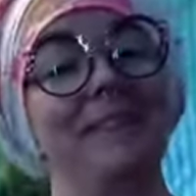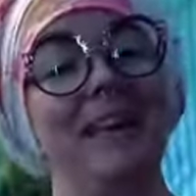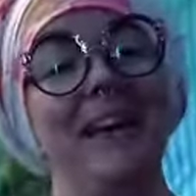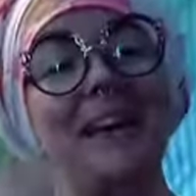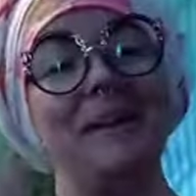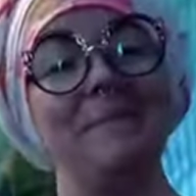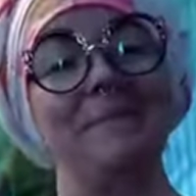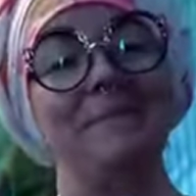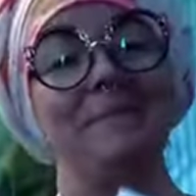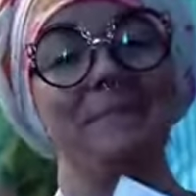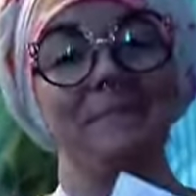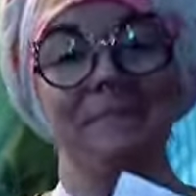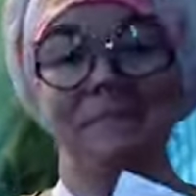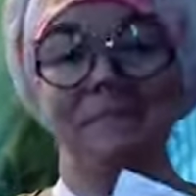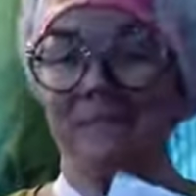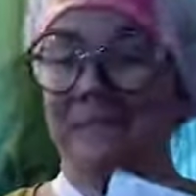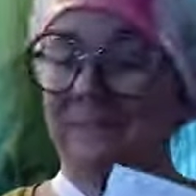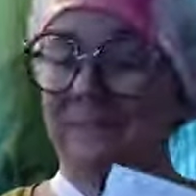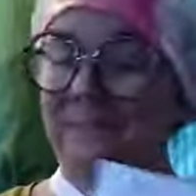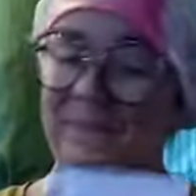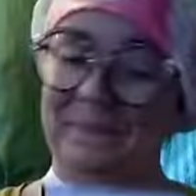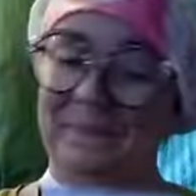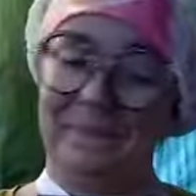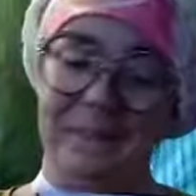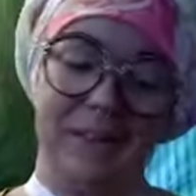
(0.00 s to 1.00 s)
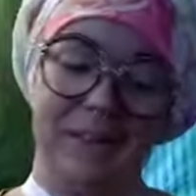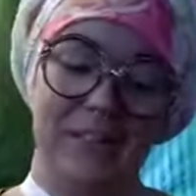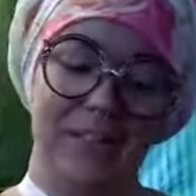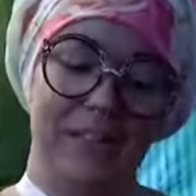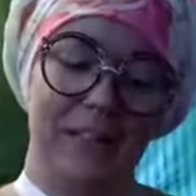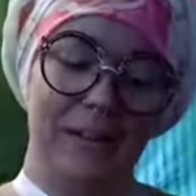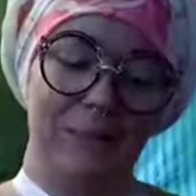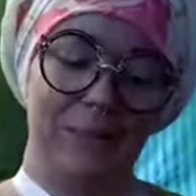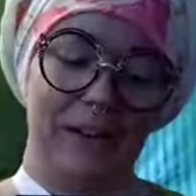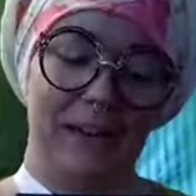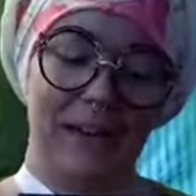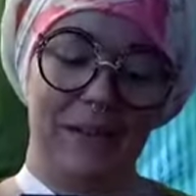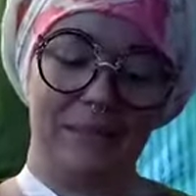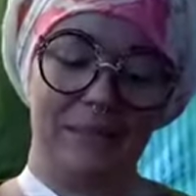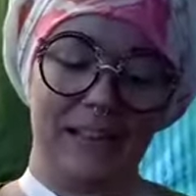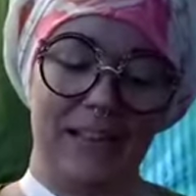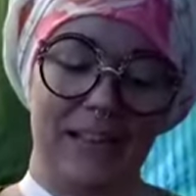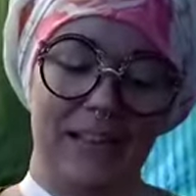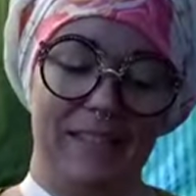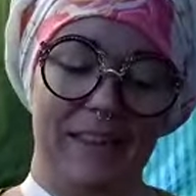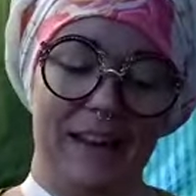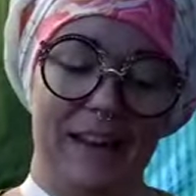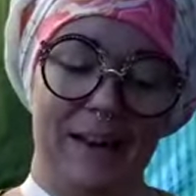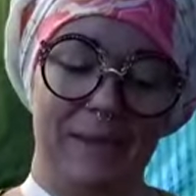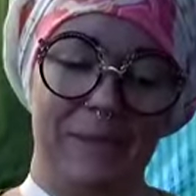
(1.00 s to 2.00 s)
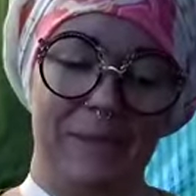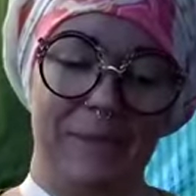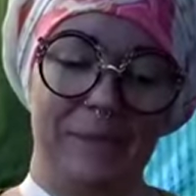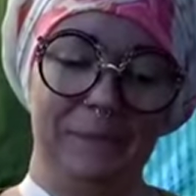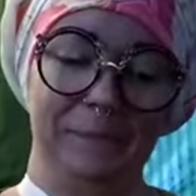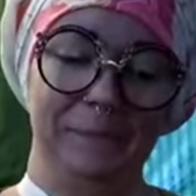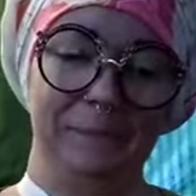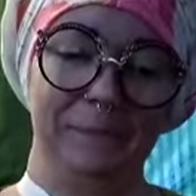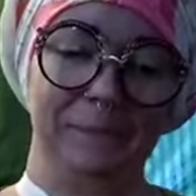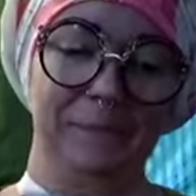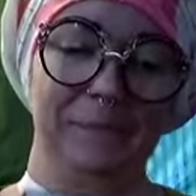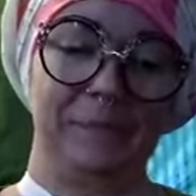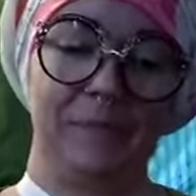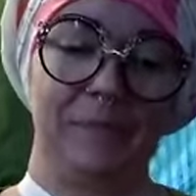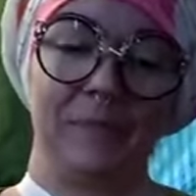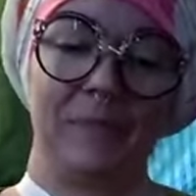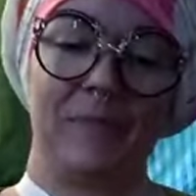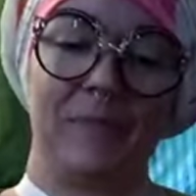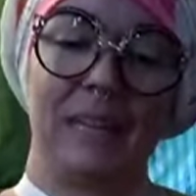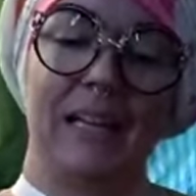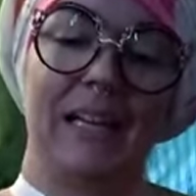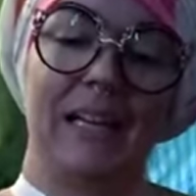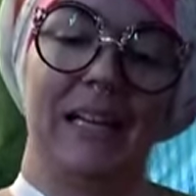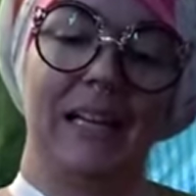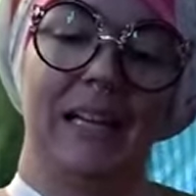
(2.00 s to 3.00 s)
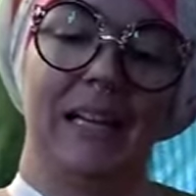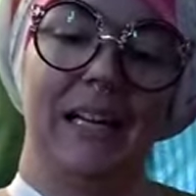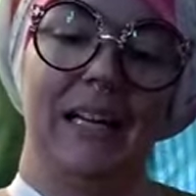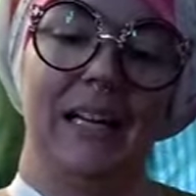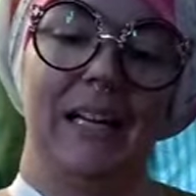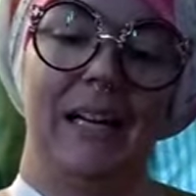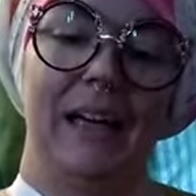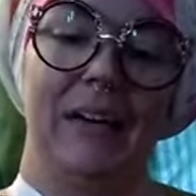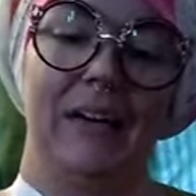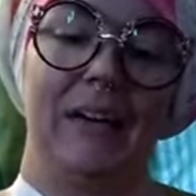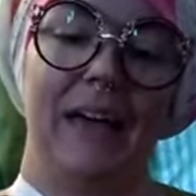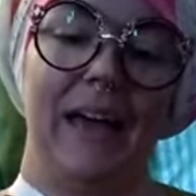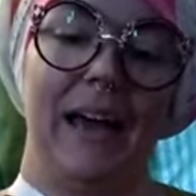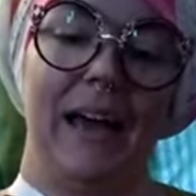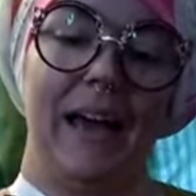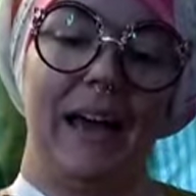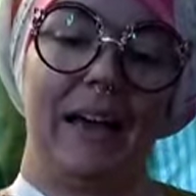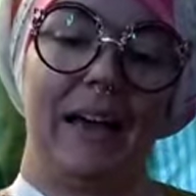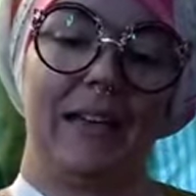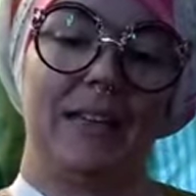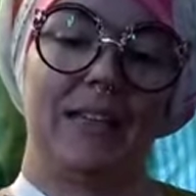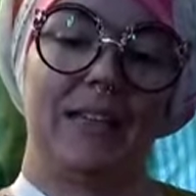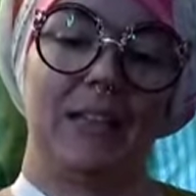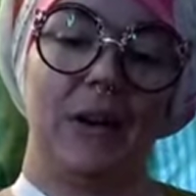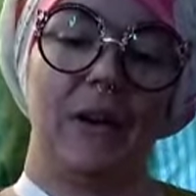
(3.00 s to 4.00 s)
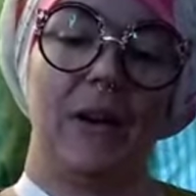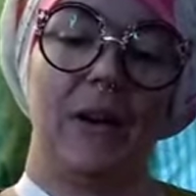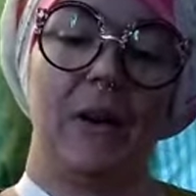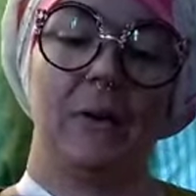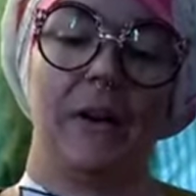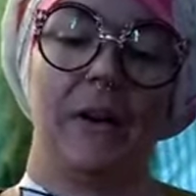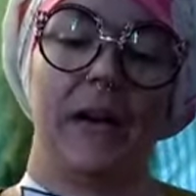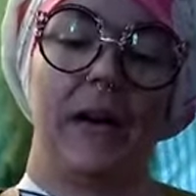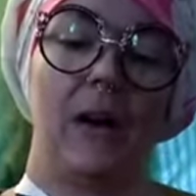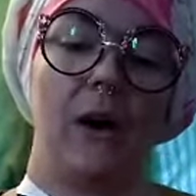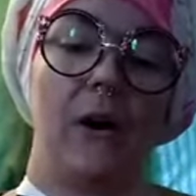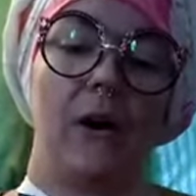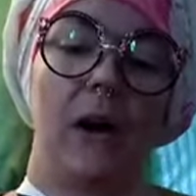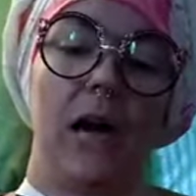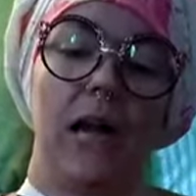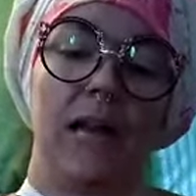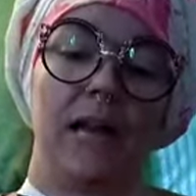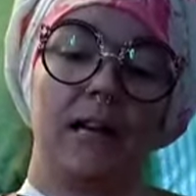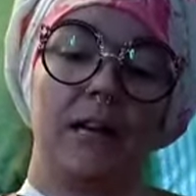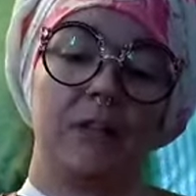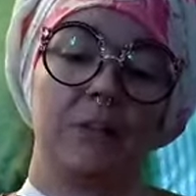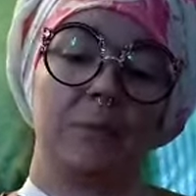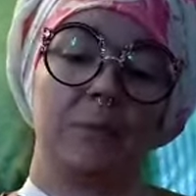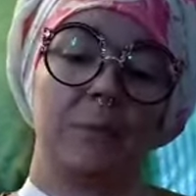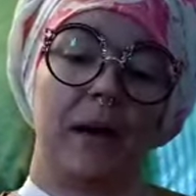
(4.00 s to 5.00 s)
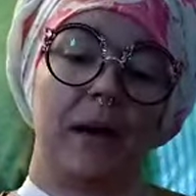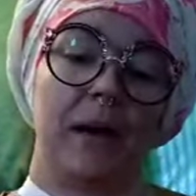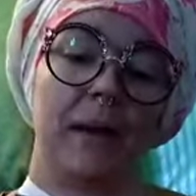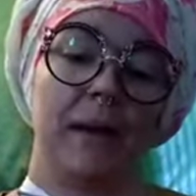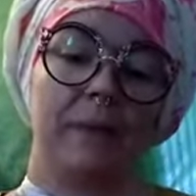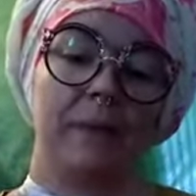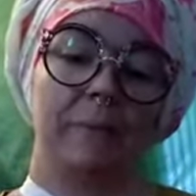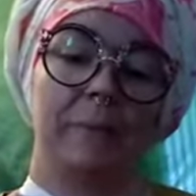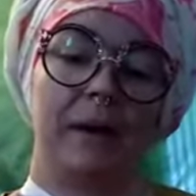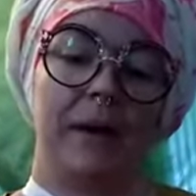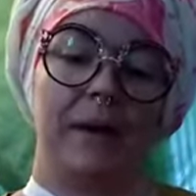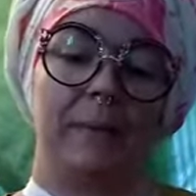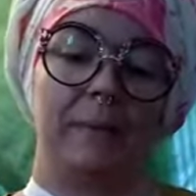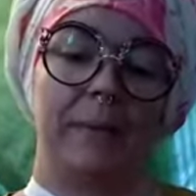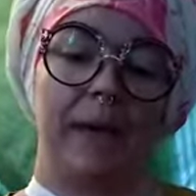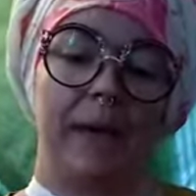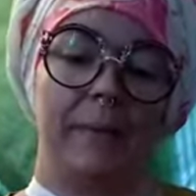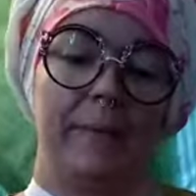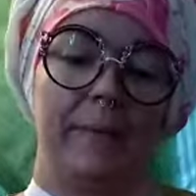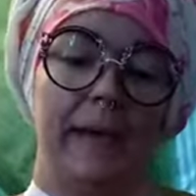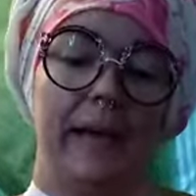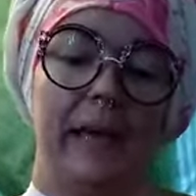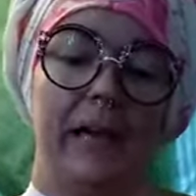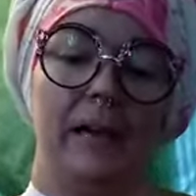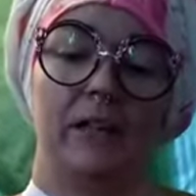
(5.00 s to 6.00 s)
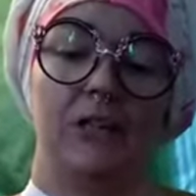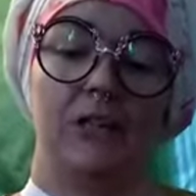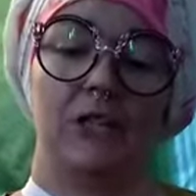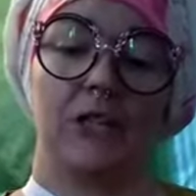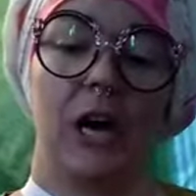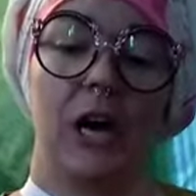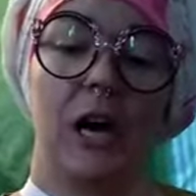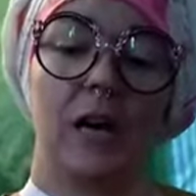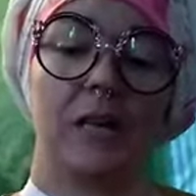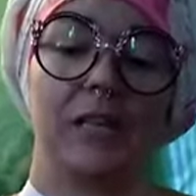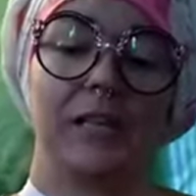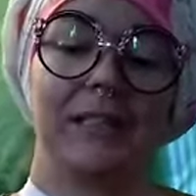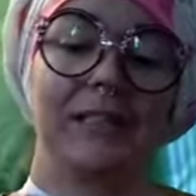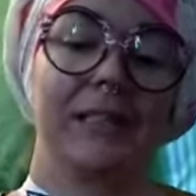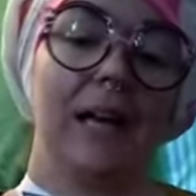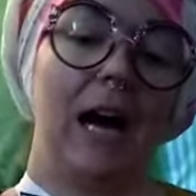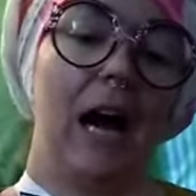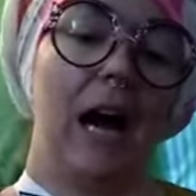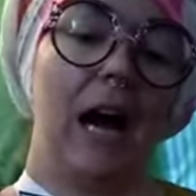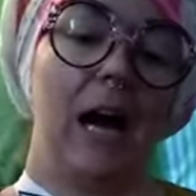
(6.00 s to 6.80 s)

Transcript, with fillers: Yep. We're gonna have to cut that one. Okay, so here we go. Here's my my baby chocolate